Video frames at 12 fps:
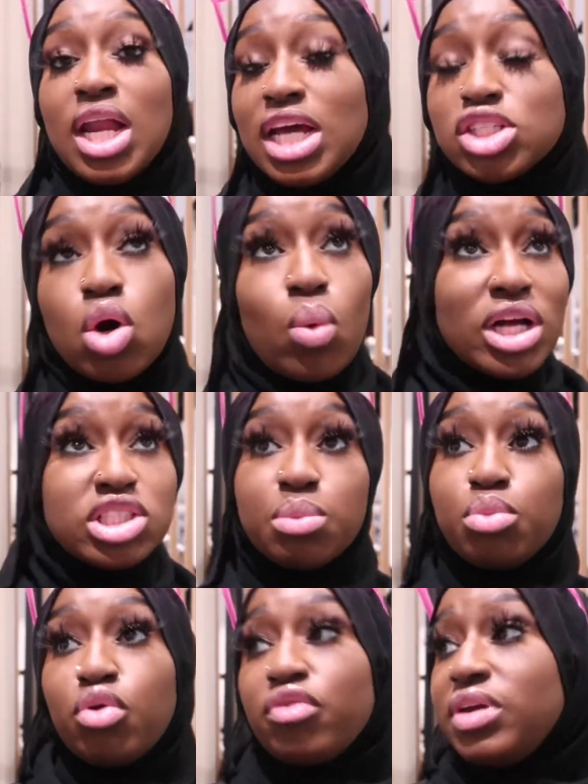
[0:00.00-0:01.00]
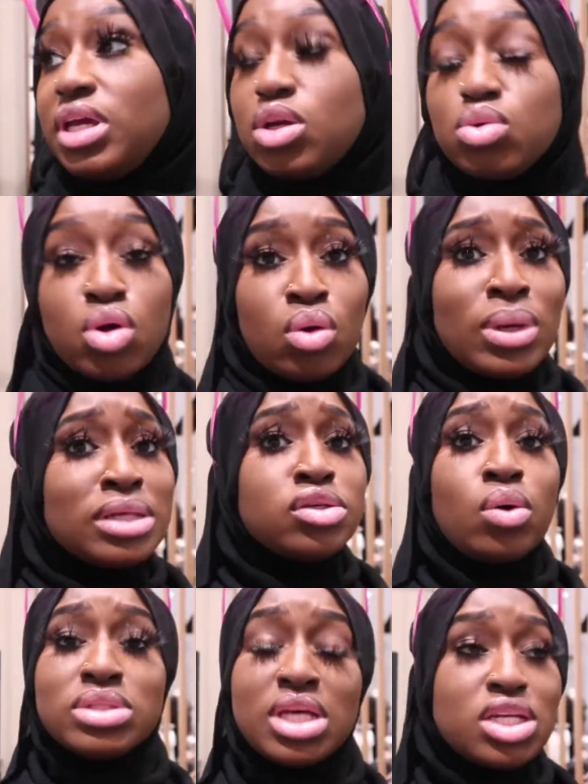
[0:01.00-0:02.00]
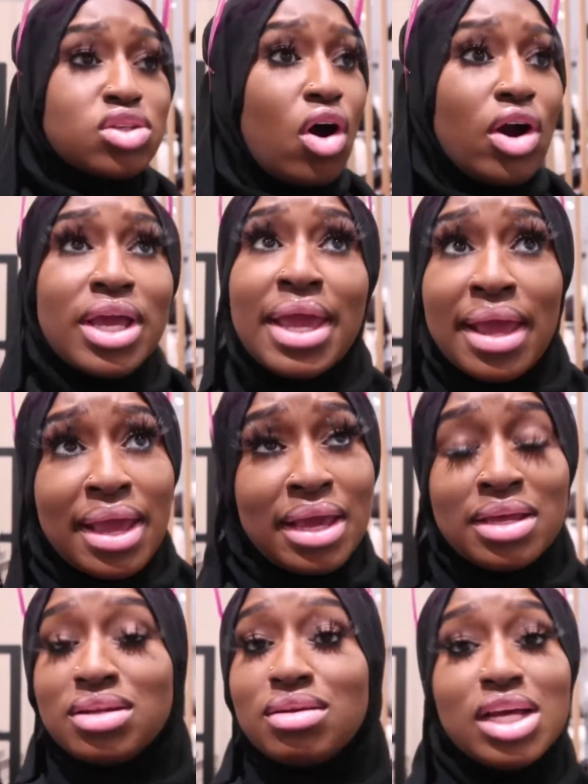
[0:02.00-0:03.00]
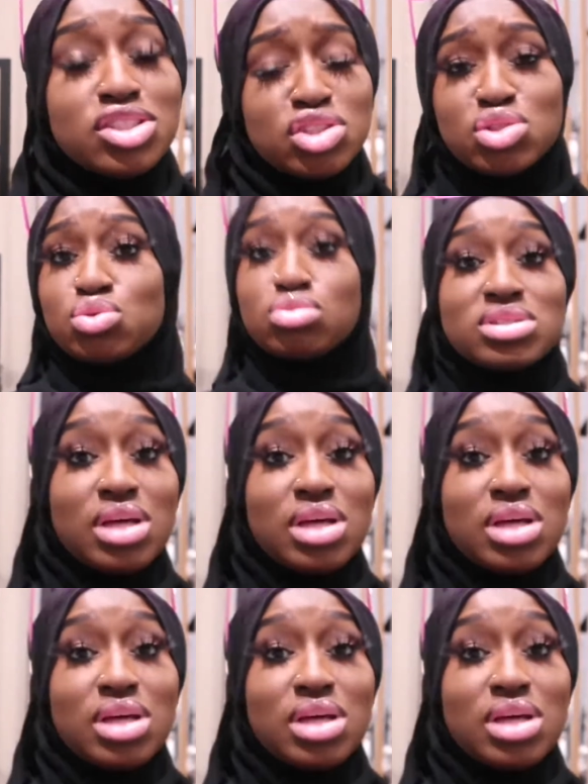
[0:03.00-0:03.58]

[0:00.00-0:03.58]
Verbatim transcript: let's go watch a movie you know let's go to this arcade let's just do